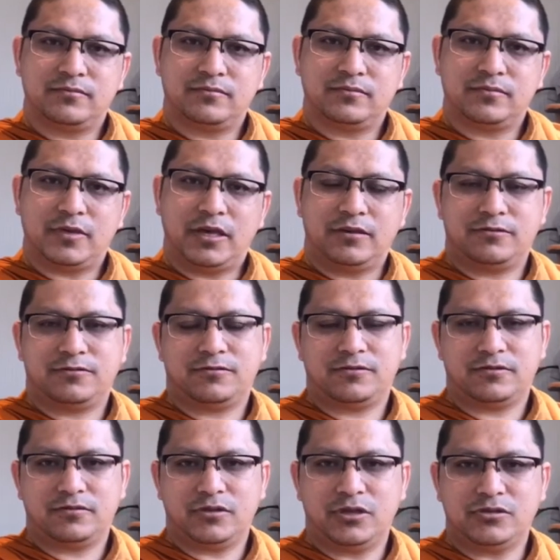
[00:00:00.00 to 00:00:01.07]
if
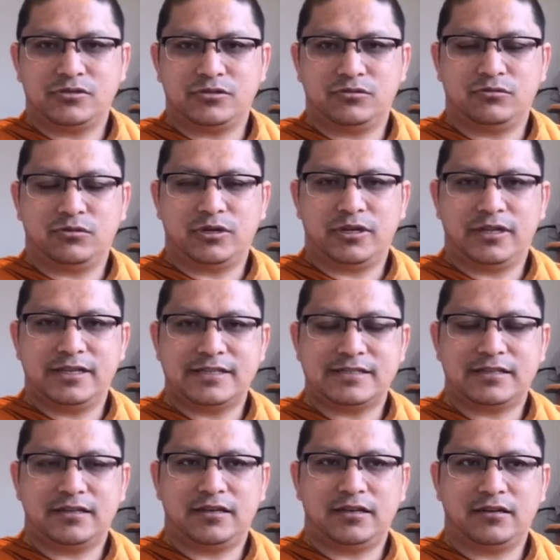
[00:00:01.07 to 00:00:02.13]
those who are
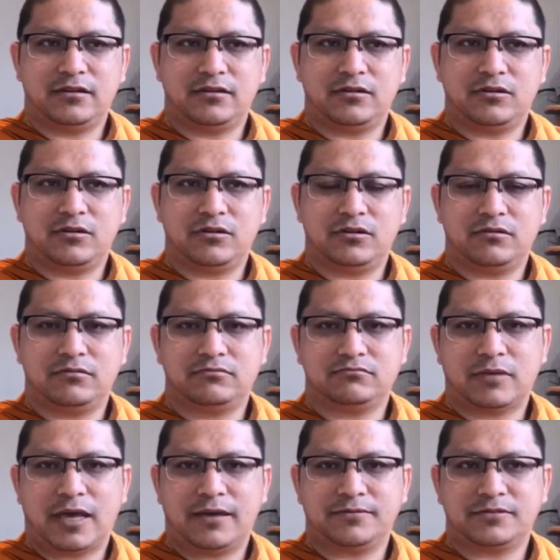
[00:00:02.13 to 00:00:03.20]
listening or
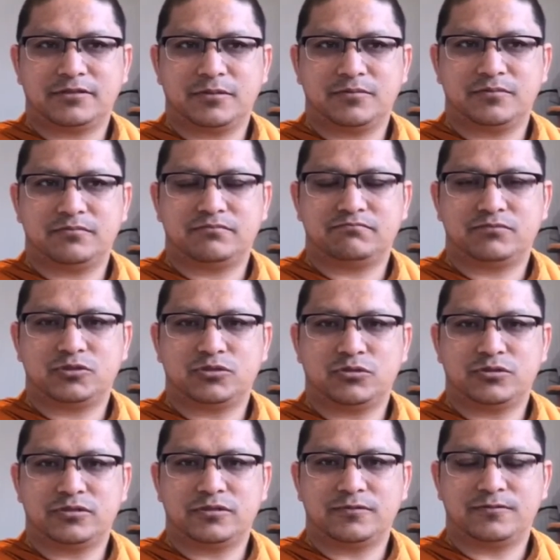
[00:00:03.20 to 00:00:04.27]
have some
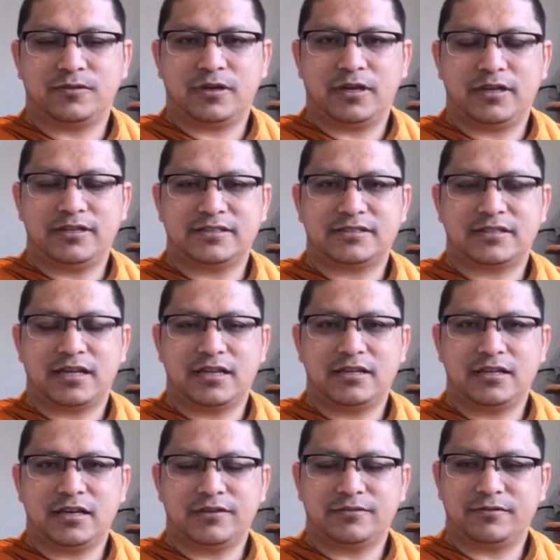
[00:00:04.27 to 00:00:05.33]
sort of
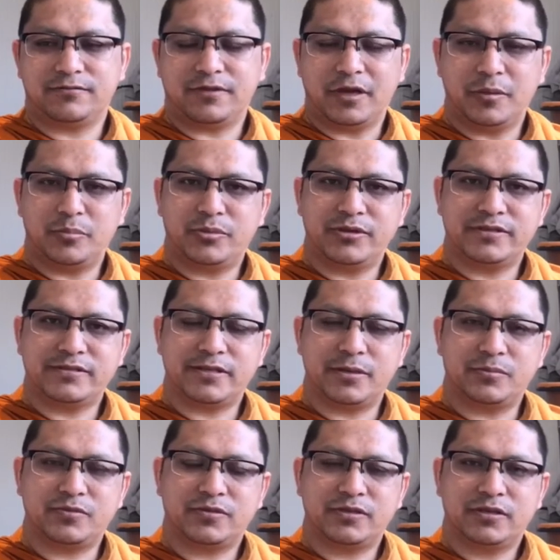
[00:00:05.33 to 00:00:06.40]
understanding of the five
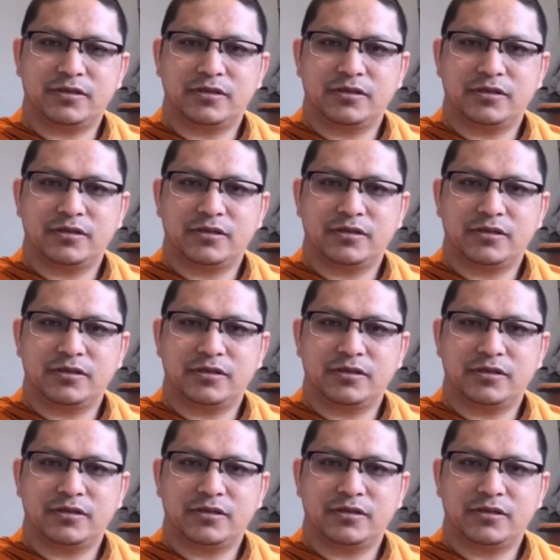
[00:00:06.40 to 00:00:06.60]
precepts